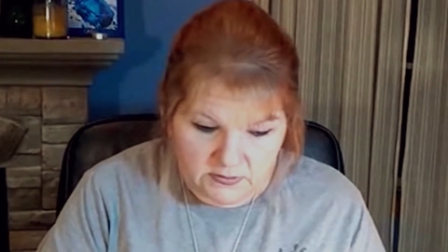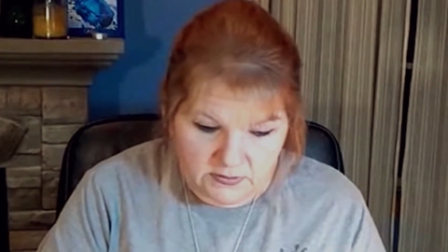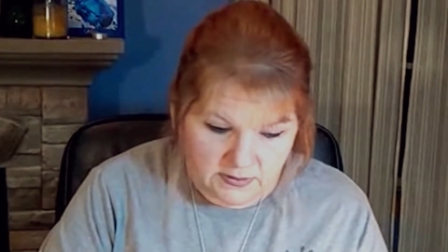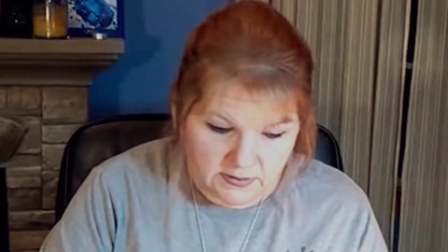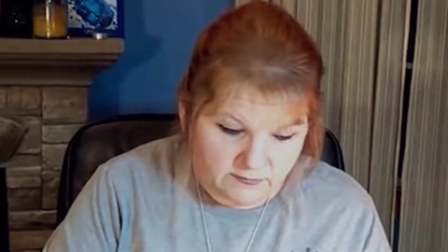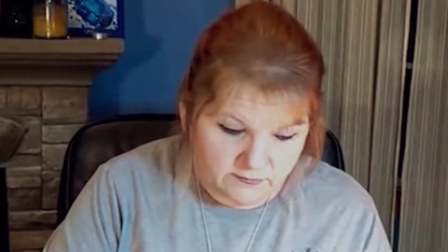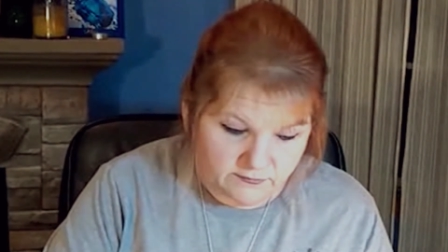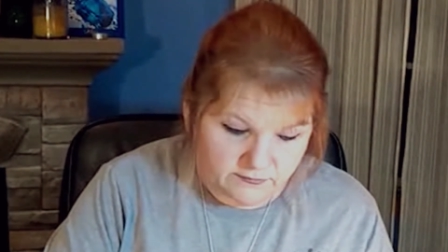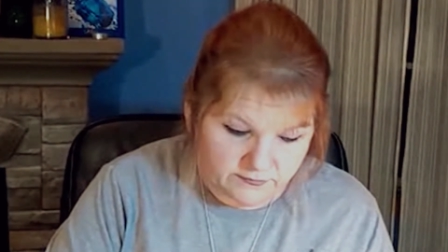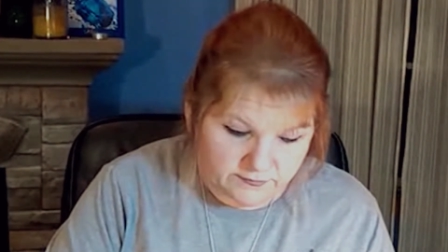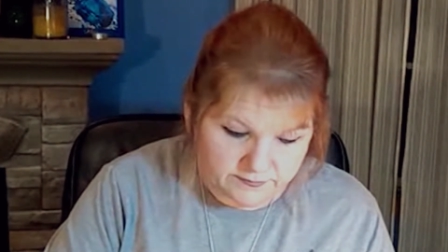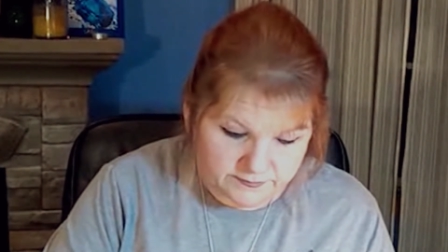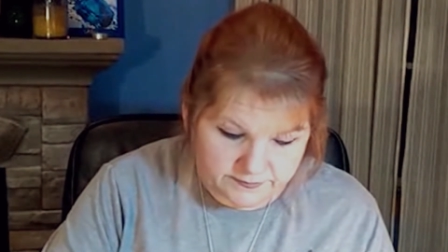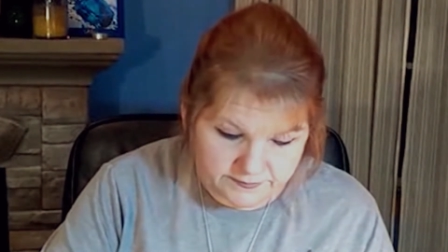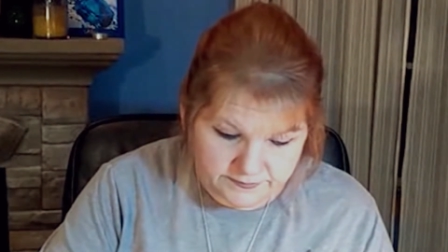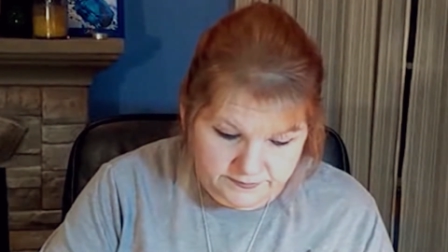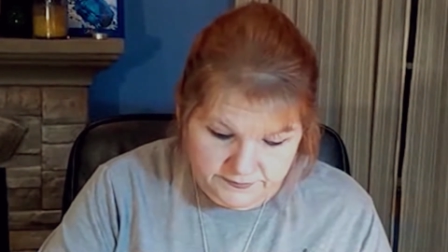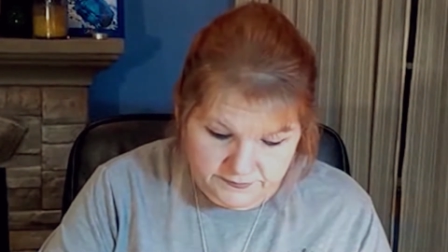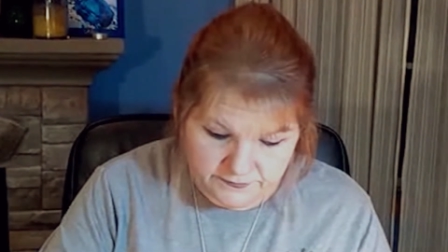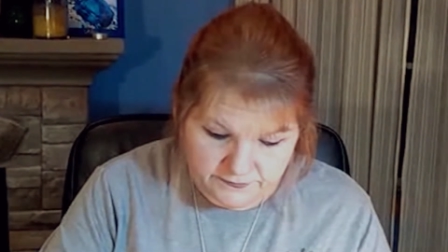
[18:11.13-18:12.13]
physical
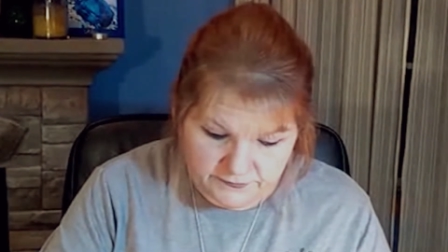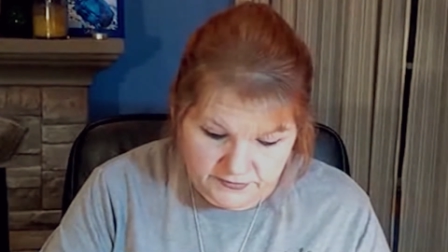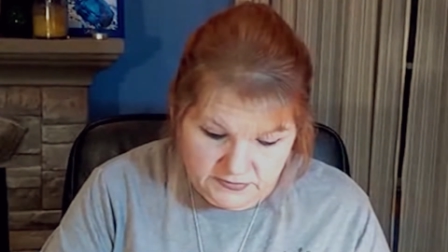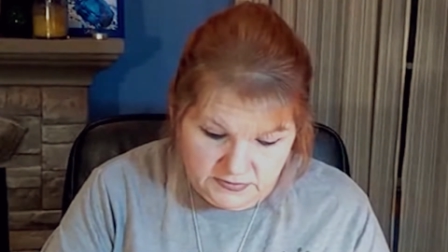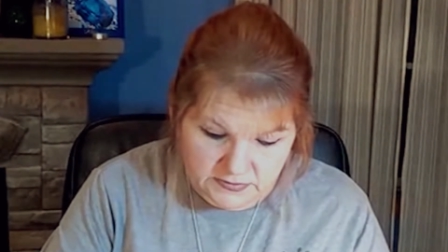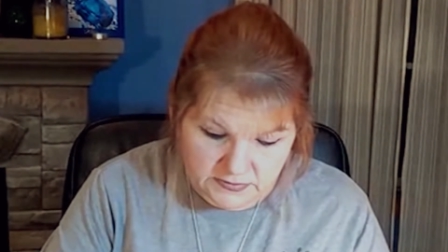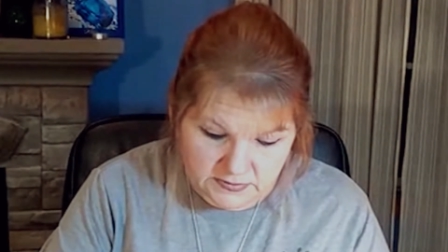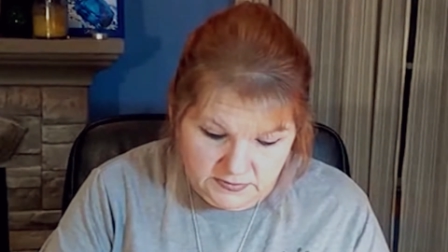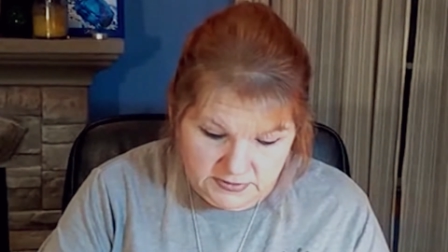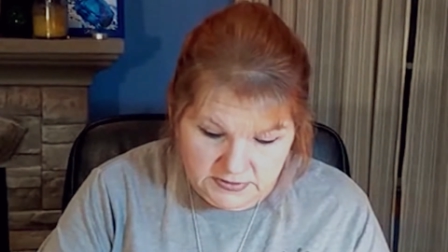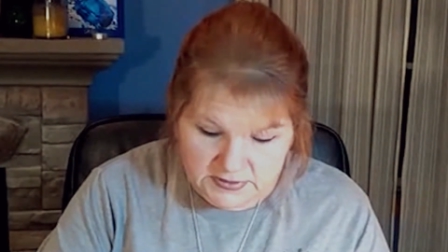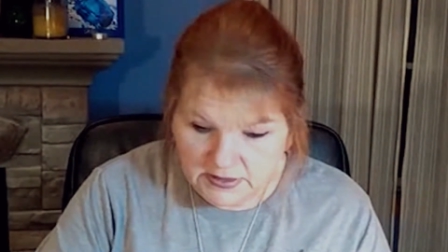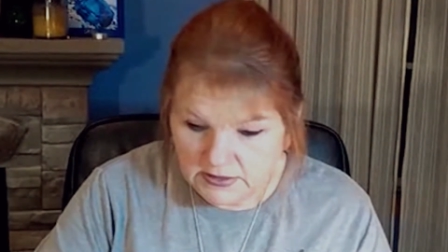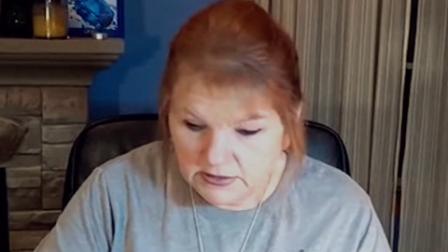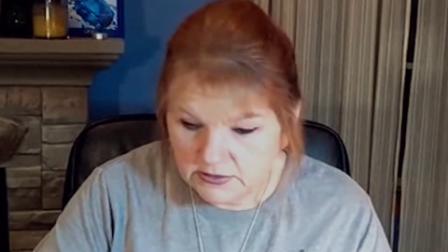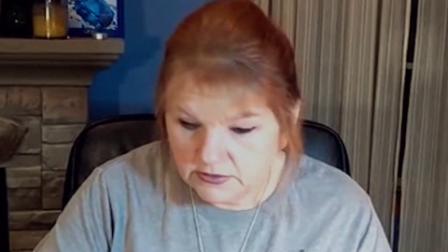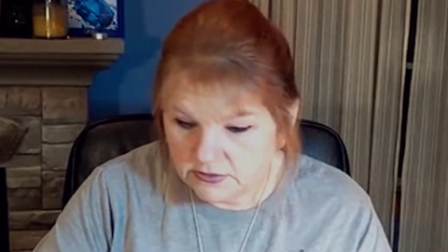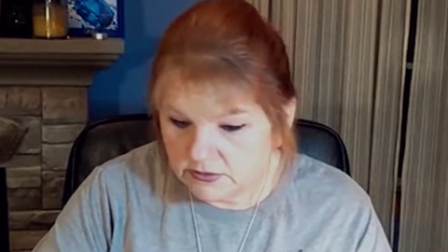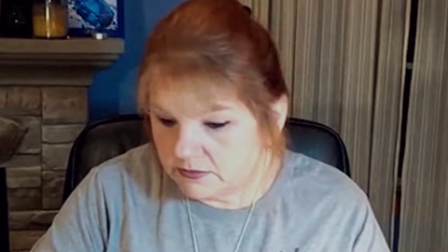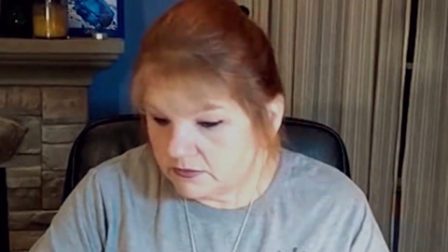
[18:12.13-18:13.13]
limitations, you end up
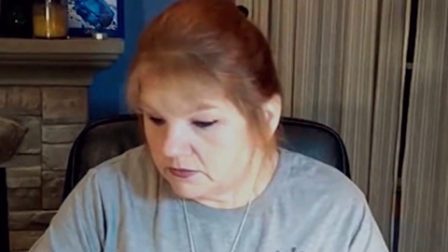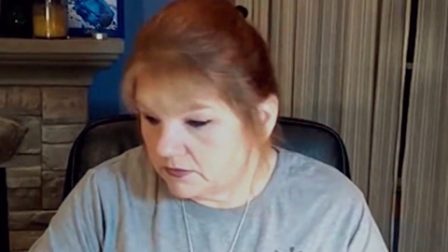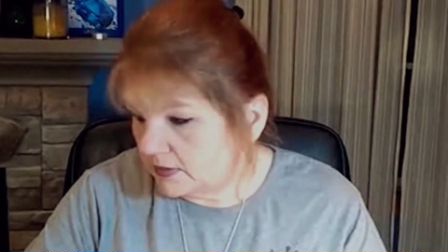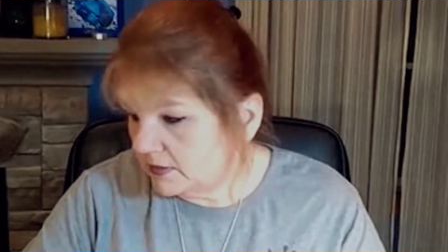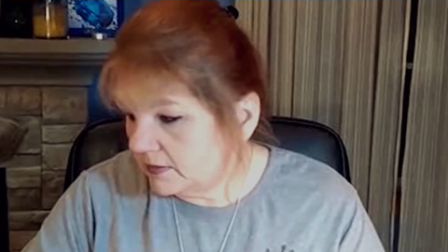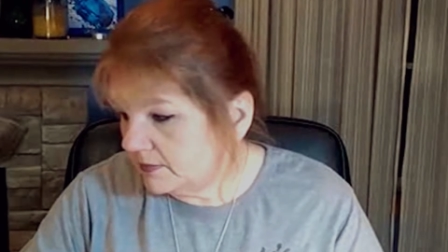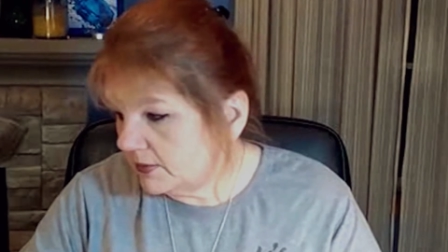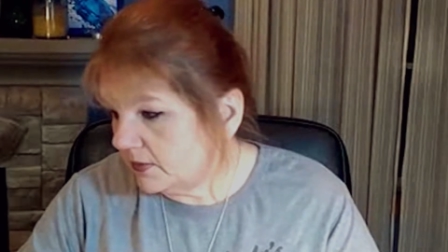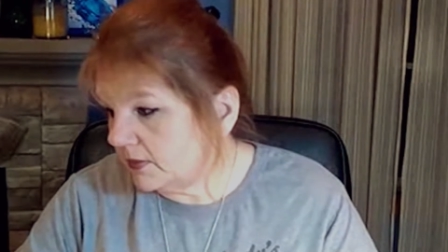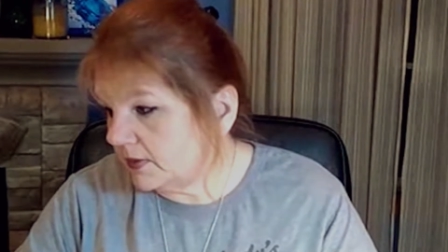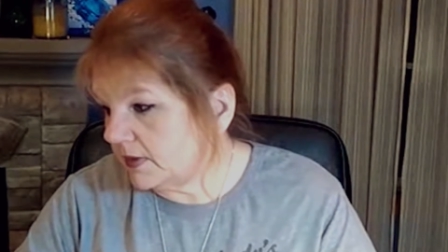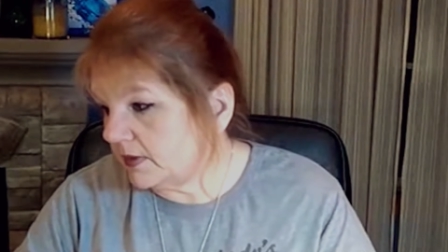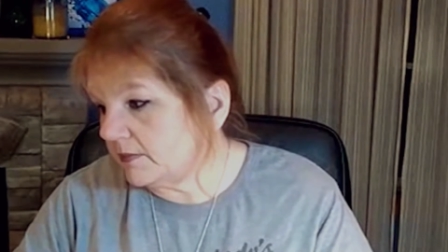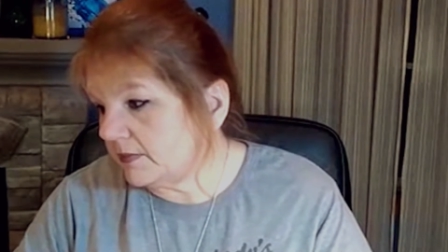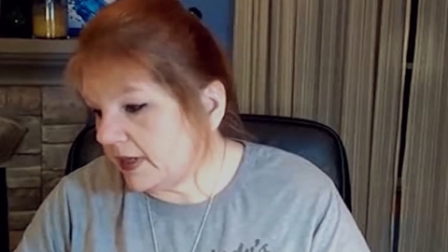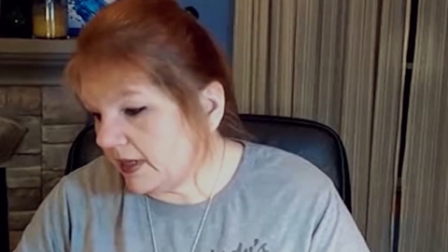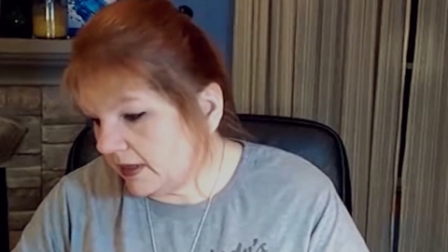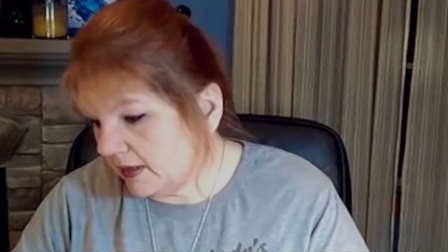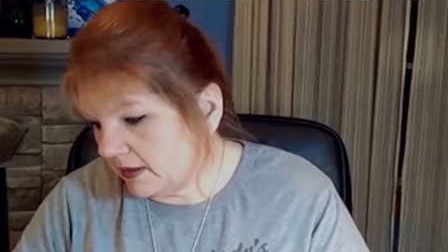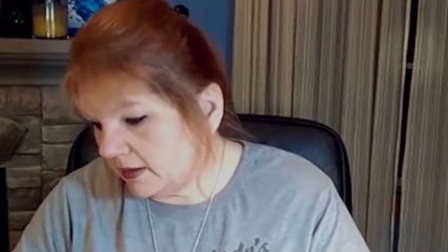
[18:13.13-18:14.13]
going back and going
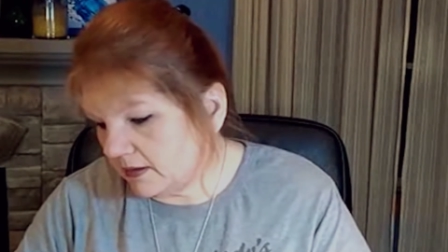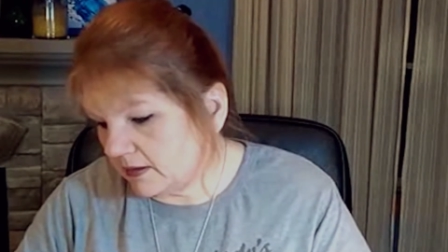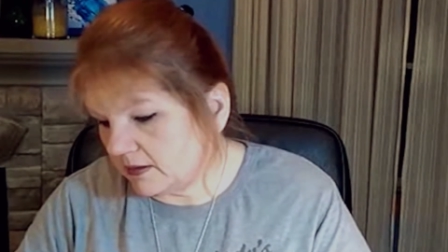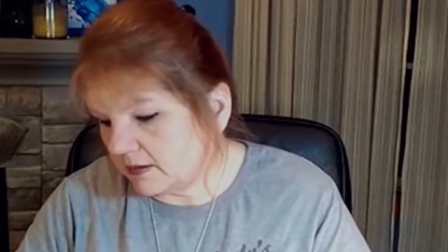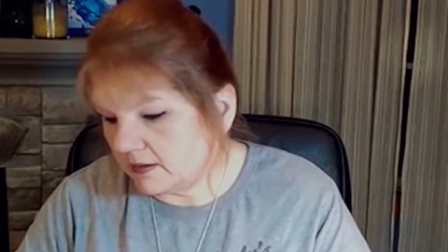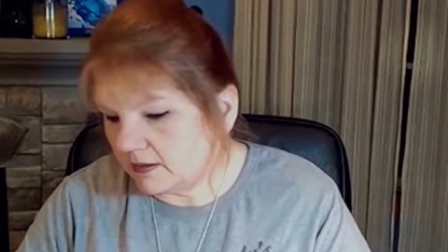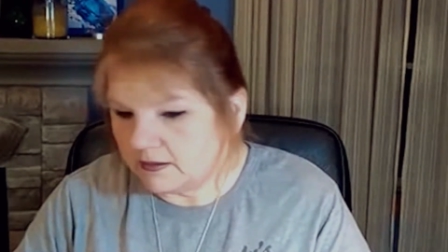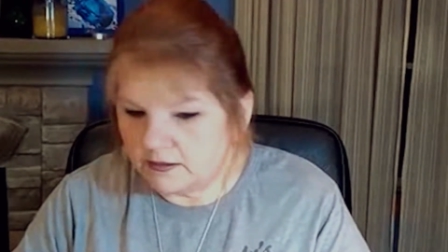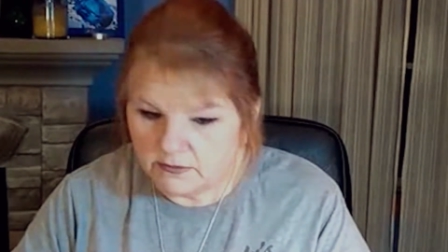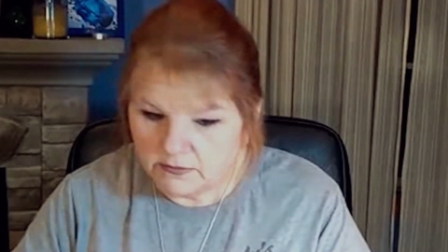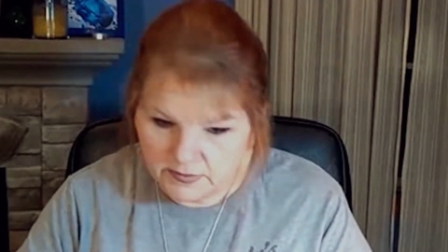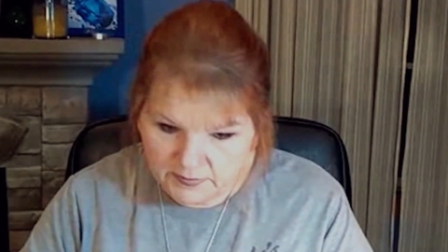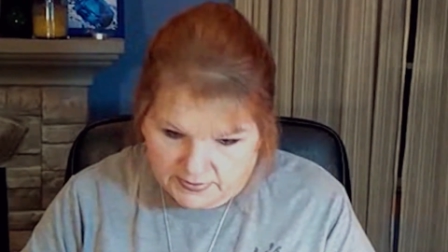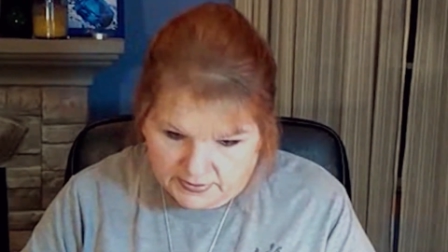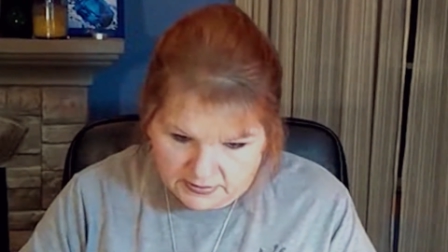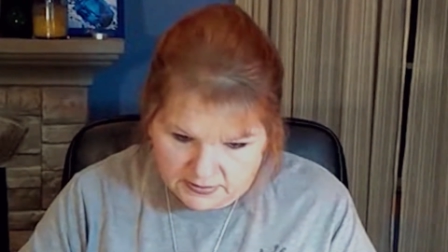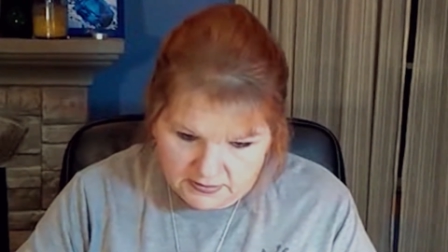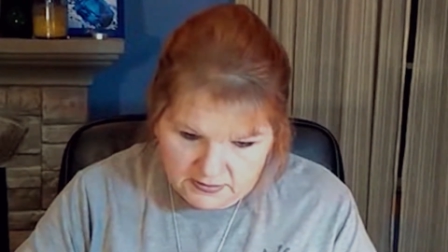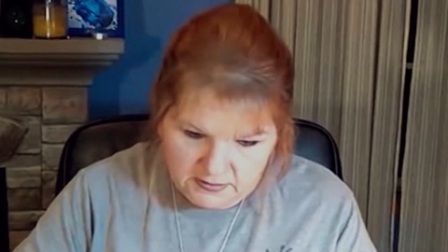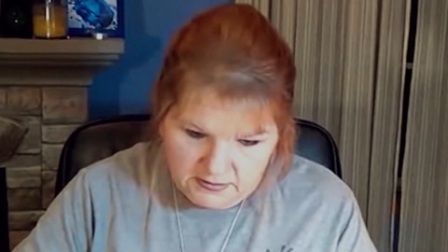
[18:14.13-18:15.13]
back and going
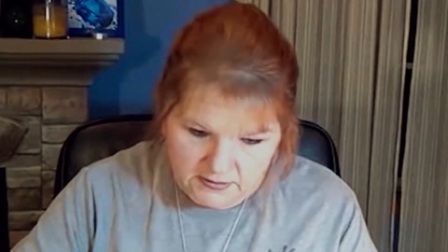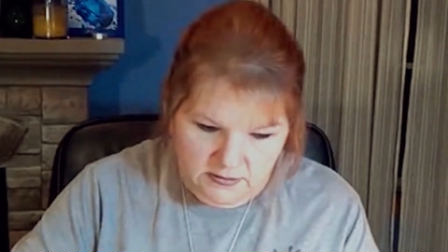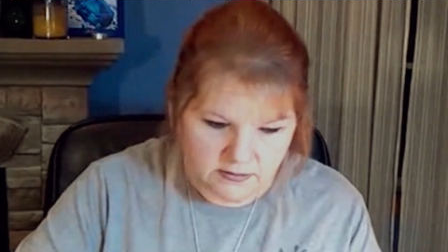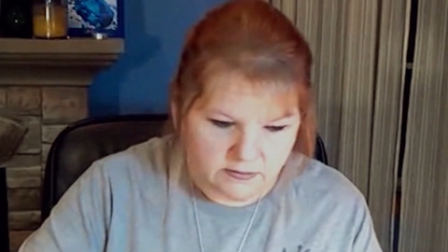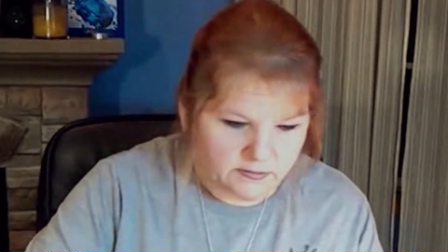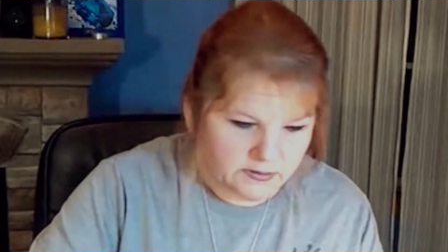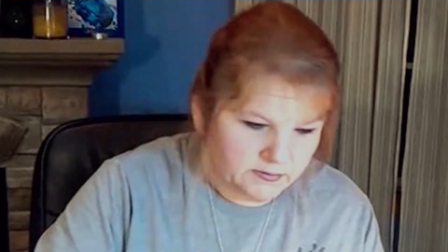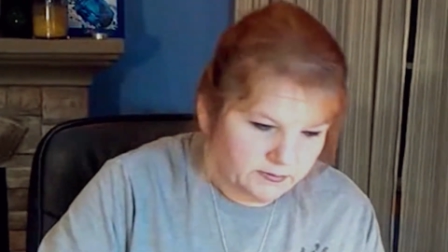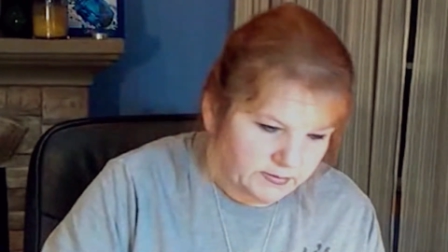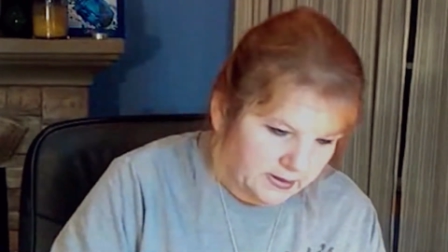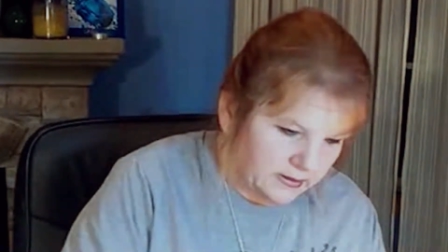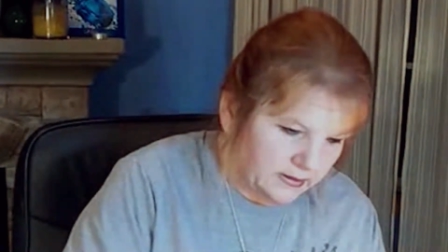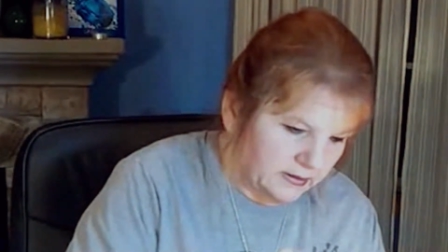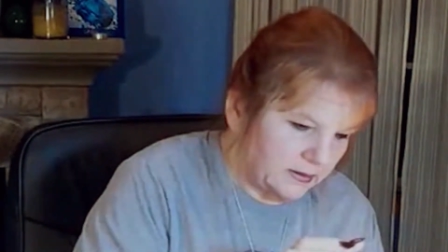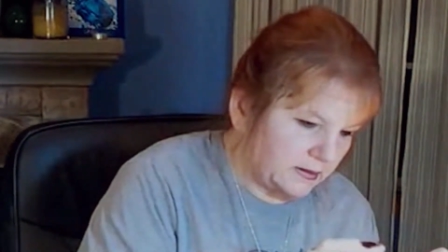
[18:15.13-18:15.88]
back, and that's okay.